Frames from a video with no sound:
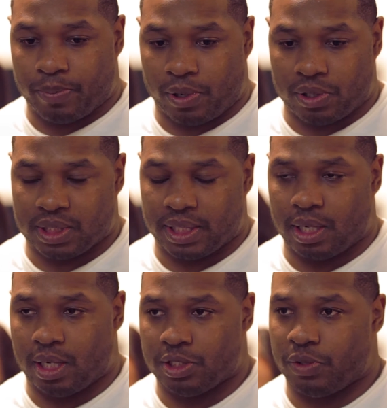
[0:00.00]
personally
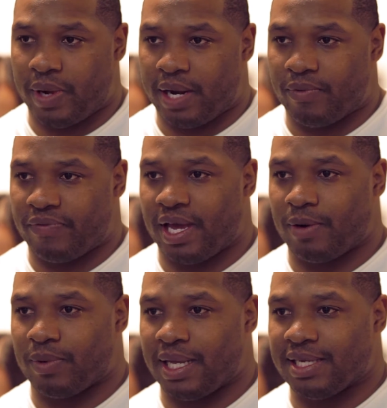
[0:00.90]
call Joanna. We've had a
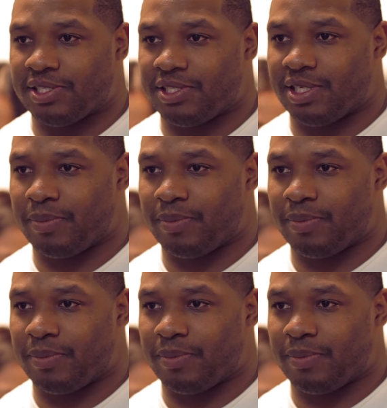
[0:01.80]
relationship